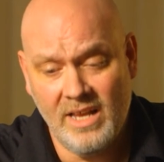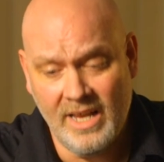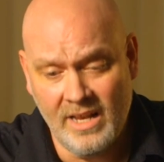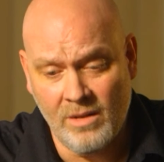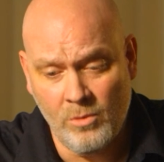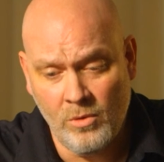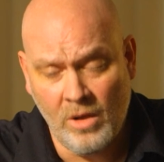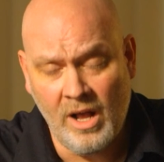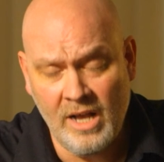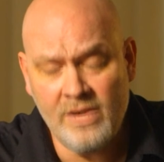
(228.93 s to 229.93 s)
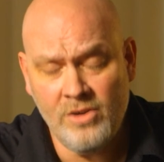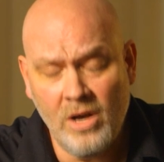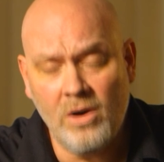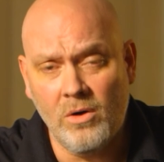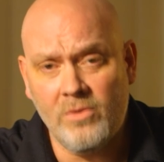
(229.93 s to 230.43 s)
And I
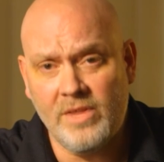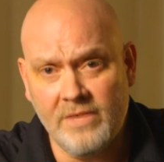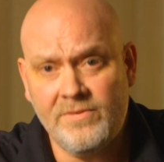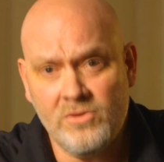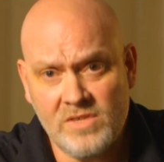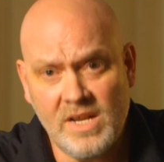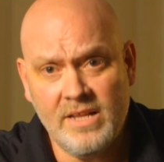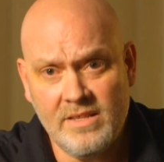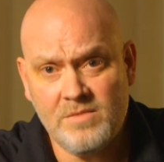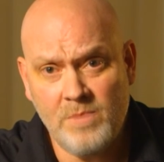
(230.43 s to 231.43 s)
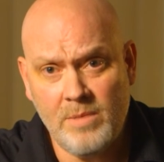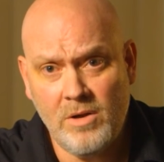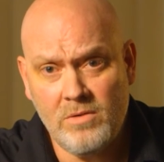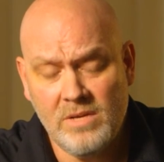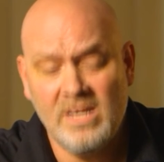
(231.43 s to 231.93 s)
know that if you sign this
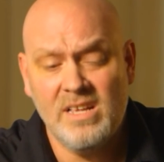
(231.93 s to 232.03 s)
memo,